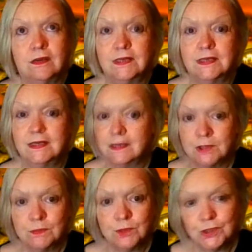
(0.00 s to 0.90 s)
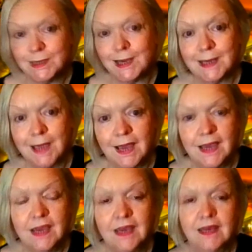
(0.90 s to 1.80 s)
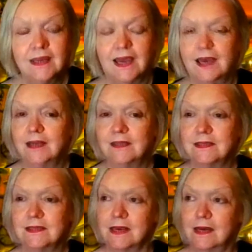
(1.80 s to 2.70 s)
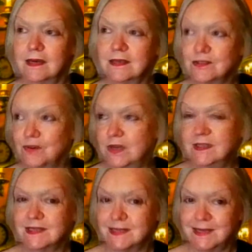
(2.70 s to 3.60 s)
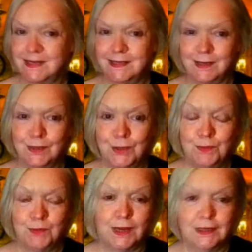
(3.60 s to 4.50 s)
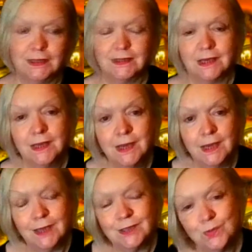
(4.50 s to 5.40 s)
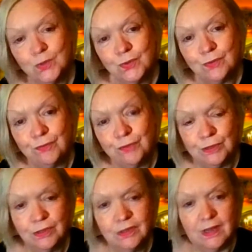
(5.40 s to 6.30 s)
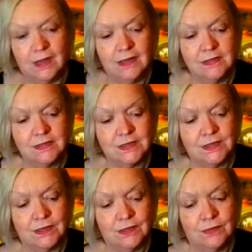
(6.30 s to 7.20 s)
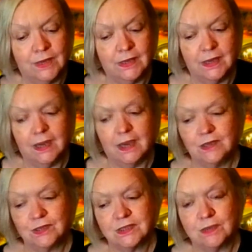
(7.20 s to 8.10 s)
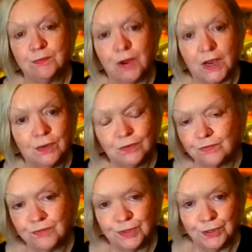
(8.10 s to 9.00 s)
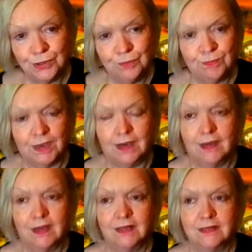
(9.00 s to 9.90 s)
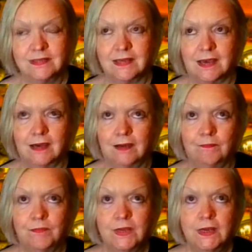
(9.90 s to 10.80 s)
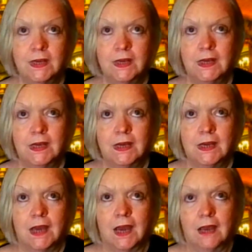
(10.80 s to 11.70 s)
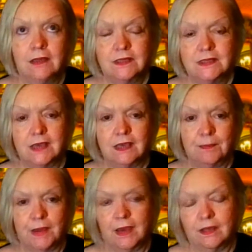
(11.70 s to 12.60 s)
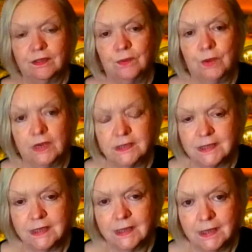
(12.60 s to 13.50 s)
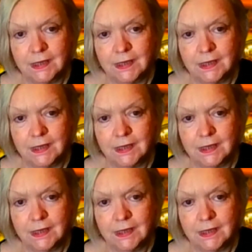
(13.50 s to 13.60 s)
you know i see them as much as i can and uh, it's great to see them and it's it's wonderful and you know I, am just so proud of them and um and the psychopath is